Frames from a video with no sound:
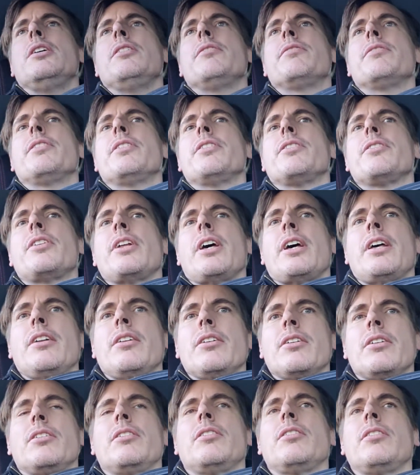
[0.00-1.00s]
the
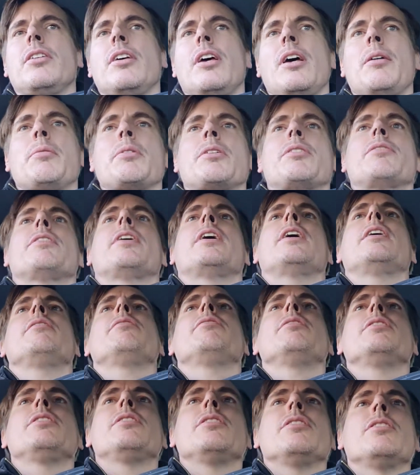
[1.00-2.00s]
standard MX-5
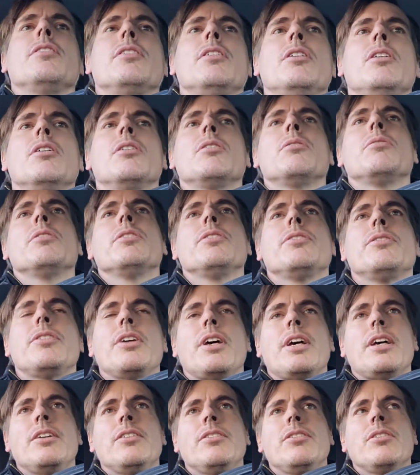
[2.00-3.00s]
with the lowest
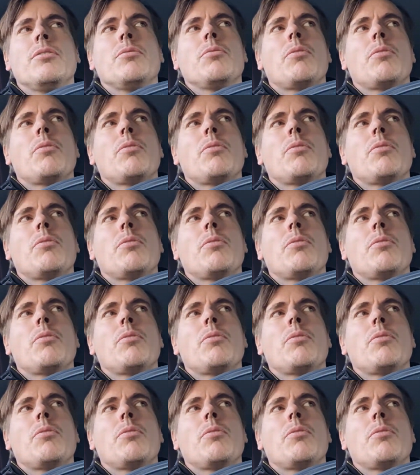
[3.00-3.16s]
engine,